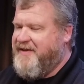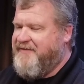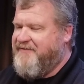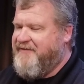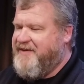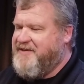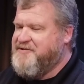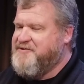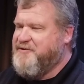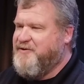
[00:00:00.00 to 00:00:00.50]

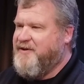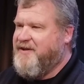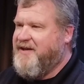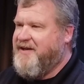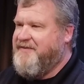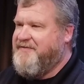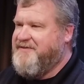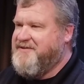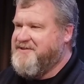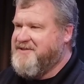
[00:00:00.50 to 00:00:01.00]
investor
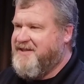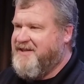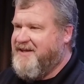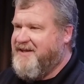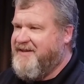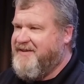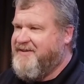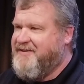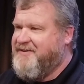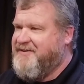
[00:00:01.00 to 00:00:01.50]
life is
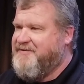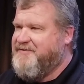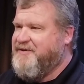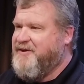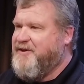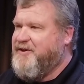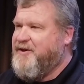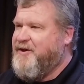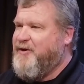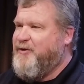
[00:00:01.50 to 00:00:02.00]
like of
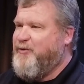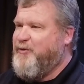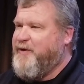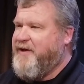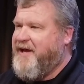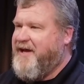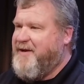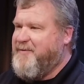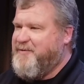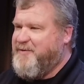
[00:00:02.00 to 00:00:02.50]

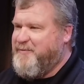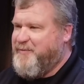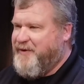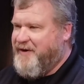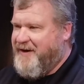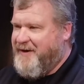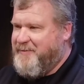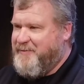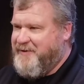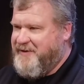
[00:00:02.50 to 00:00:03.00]
rehabbing
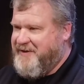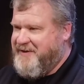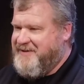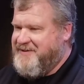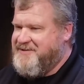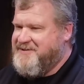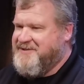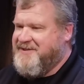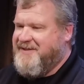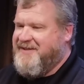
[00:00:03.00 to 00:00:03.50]

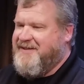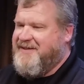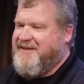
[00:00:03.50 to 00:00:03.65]
properties.